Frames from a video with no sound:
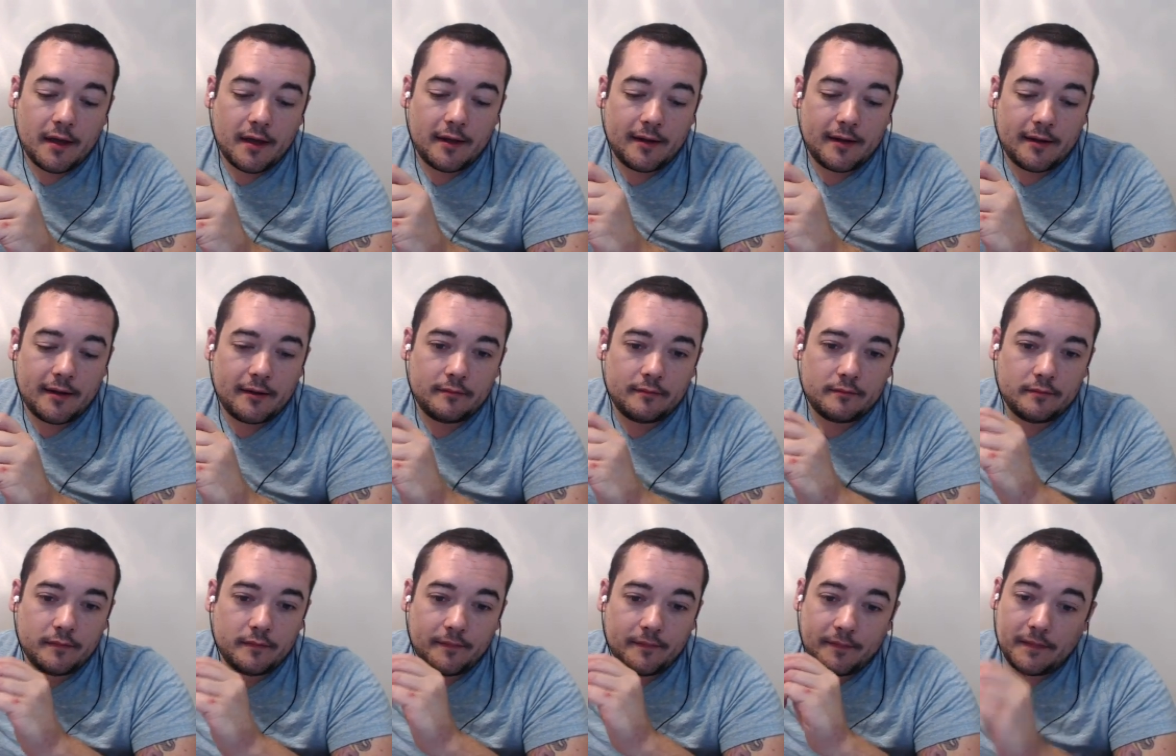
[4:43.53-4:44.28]

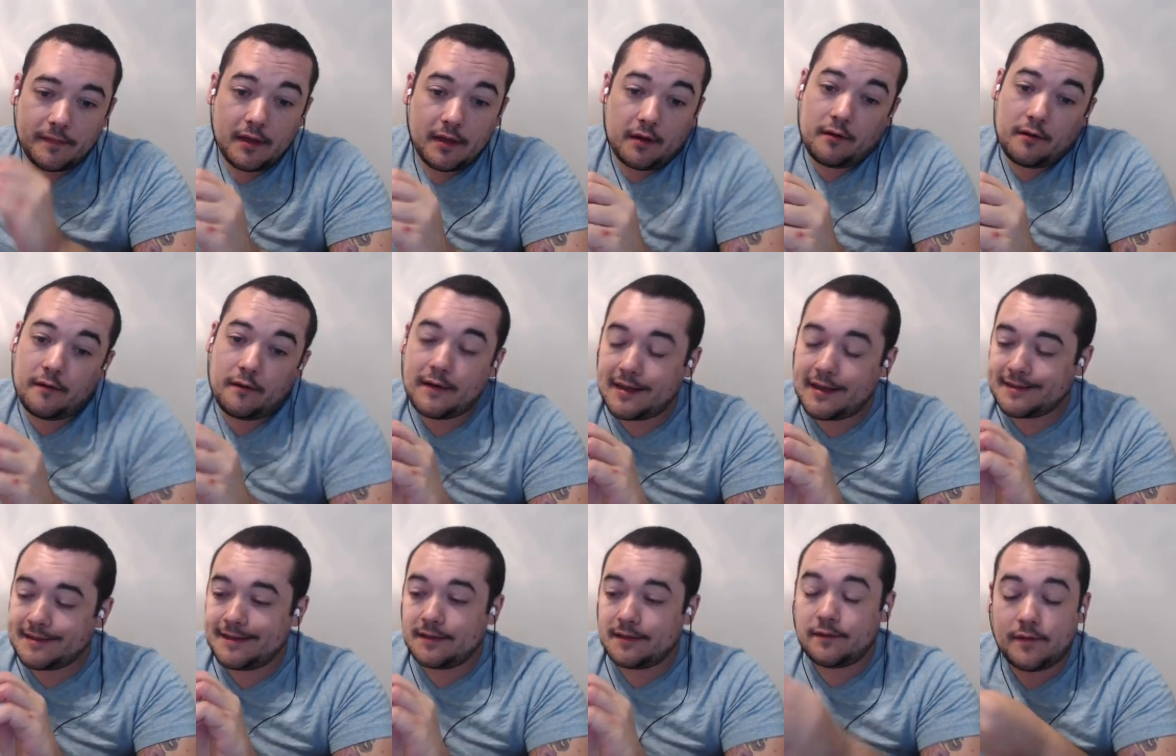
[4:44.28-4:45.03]
Um, you know, like
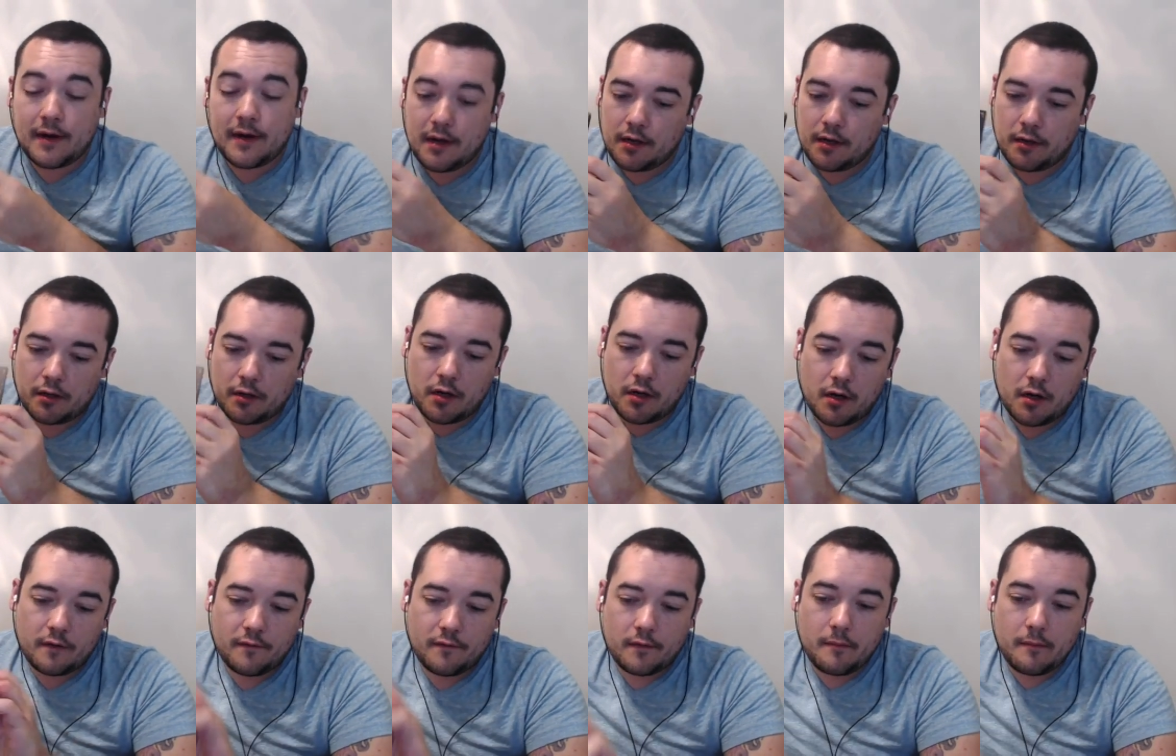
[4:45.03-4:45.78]
I said, it's a very good
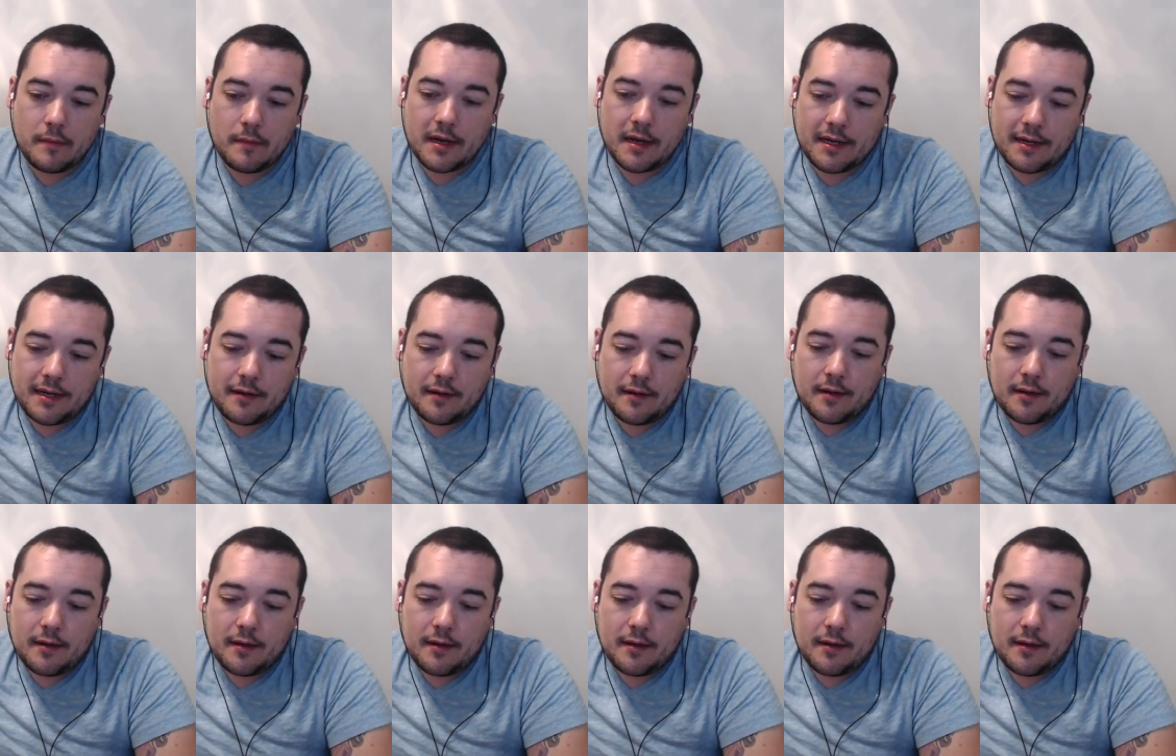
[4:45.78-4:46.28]
card for money.